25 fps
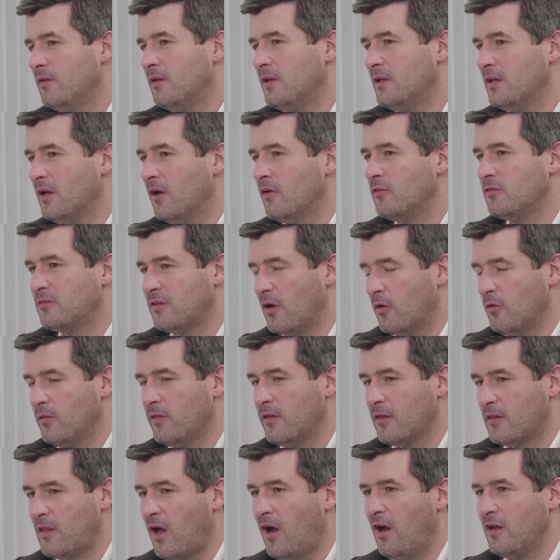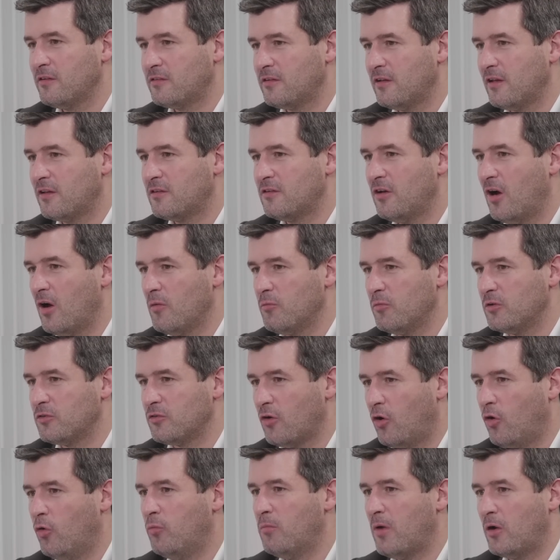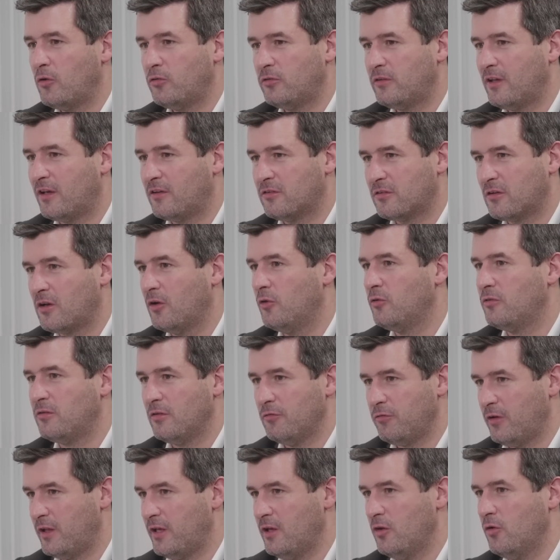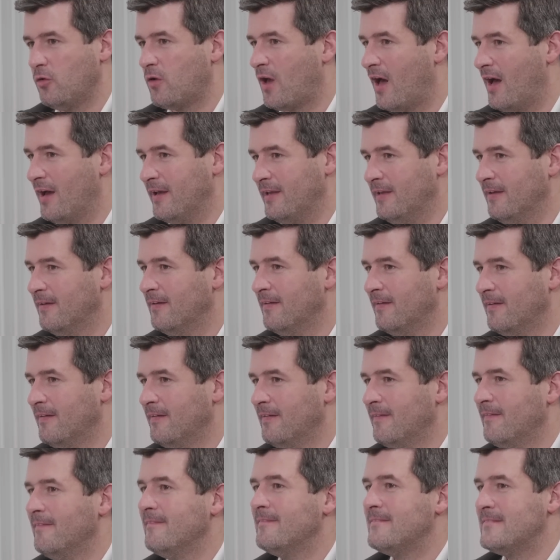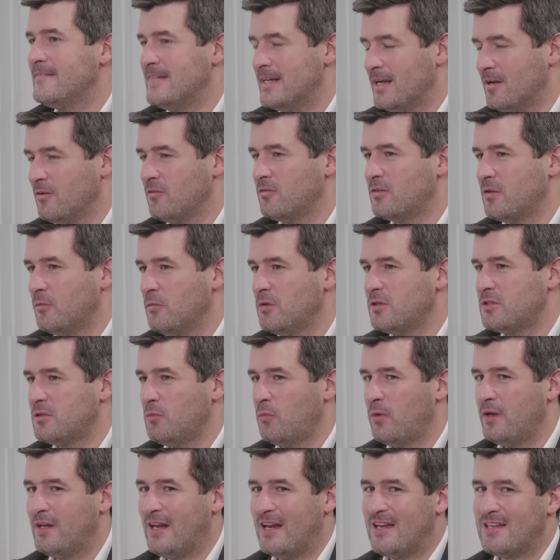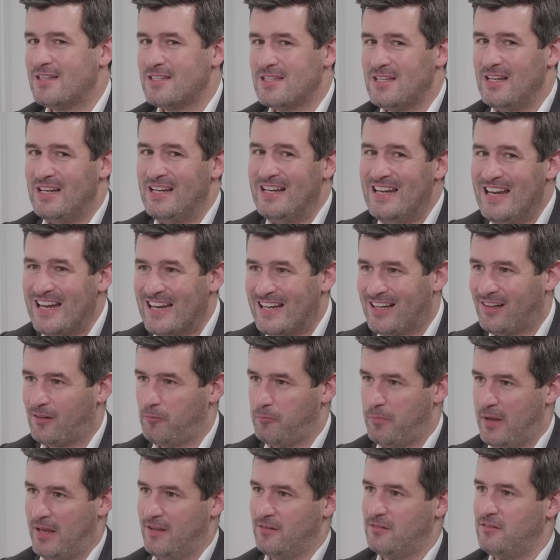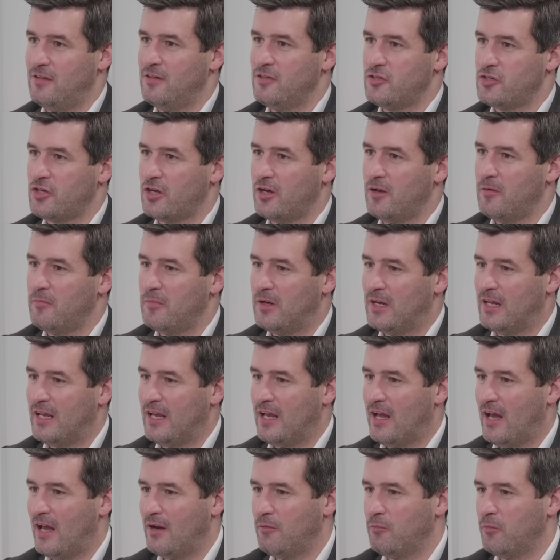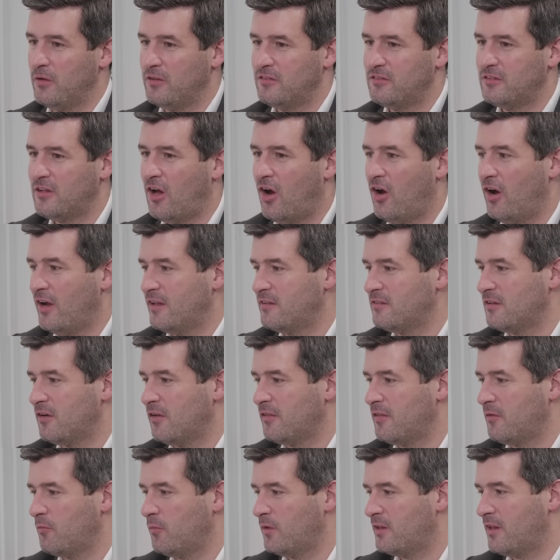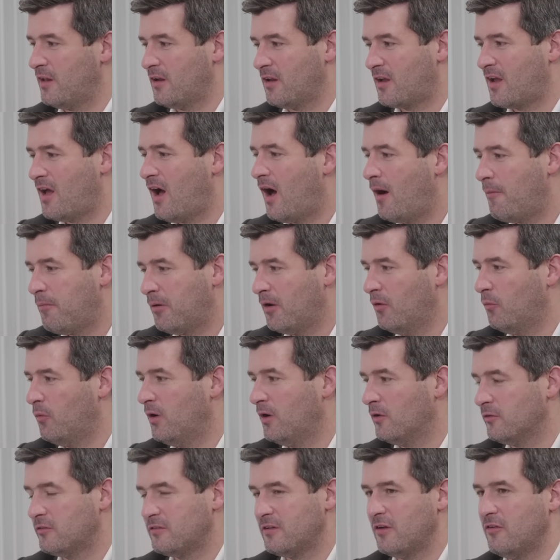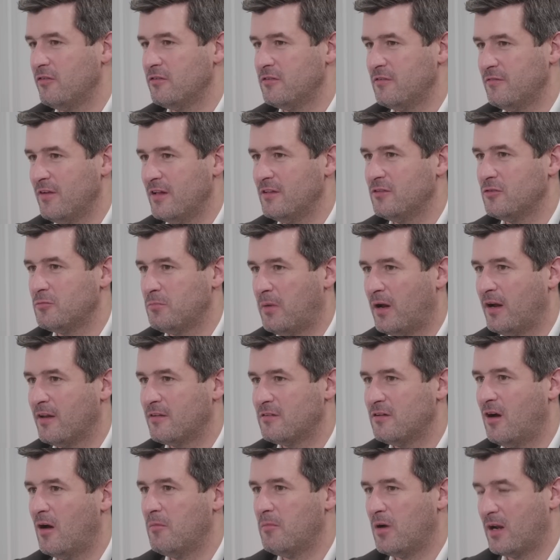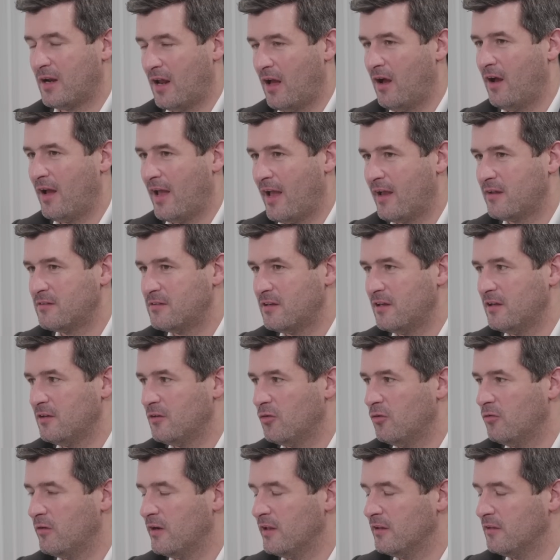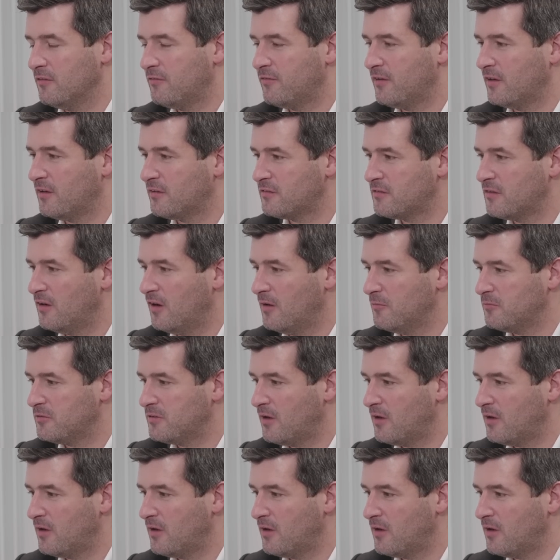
You know, right. So the darts at the time was almost exclusively UK. You know, we did little bits in Germany, and we started. I think we did a couple of World Series events by the time I exited Orient the first time.